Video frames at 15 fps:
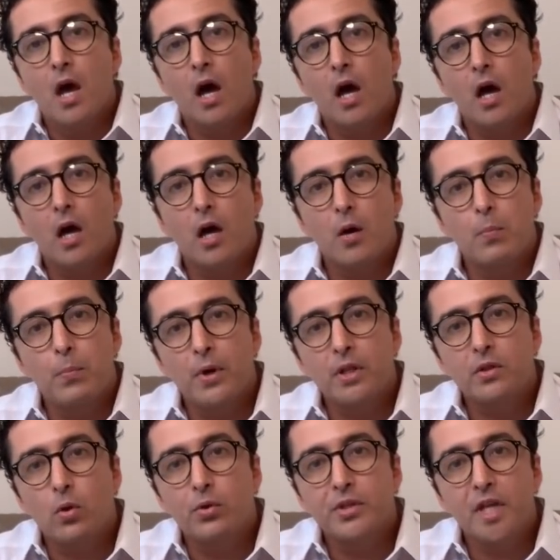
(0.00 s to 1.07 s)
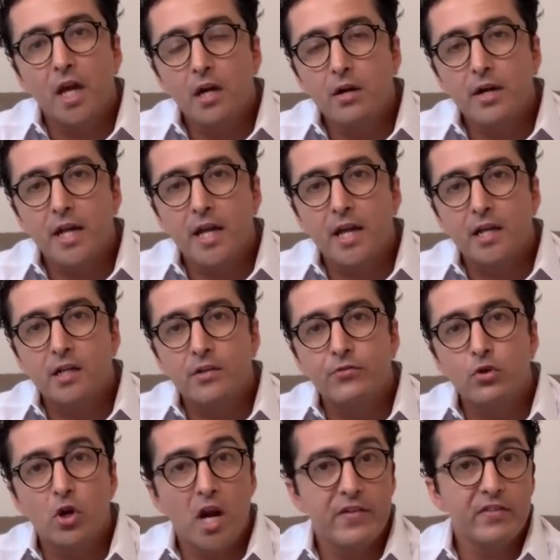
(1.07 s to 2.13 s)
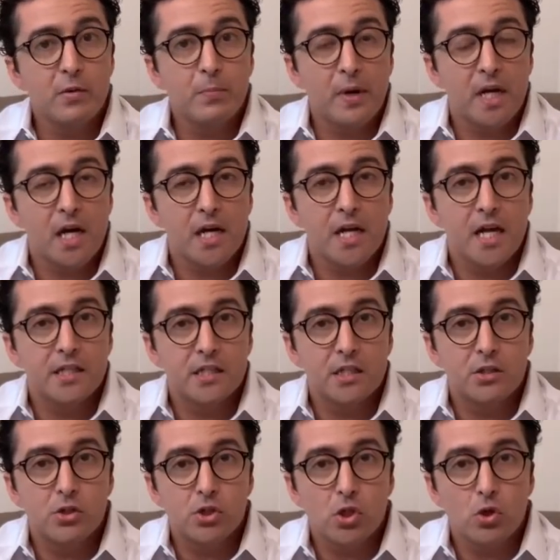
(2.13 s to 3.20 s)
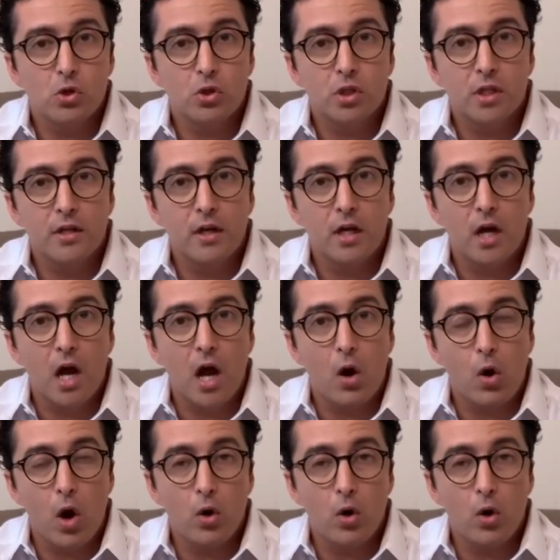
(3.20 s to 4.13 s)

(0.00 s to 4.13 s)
Uh, but on the other hand, if you're having banana as a dessert uh,